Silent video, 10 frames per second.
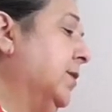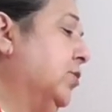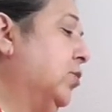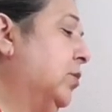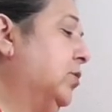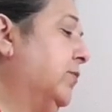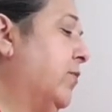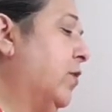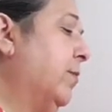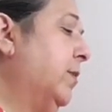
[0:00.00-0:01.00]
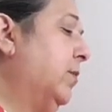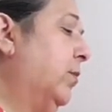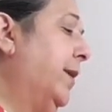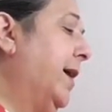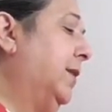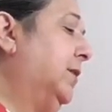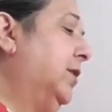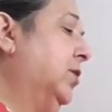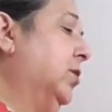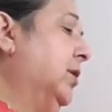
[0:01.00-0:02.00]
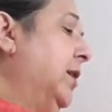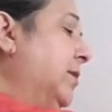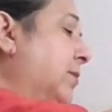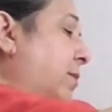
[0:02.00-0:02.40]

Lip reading: George Foreman Reality Cooking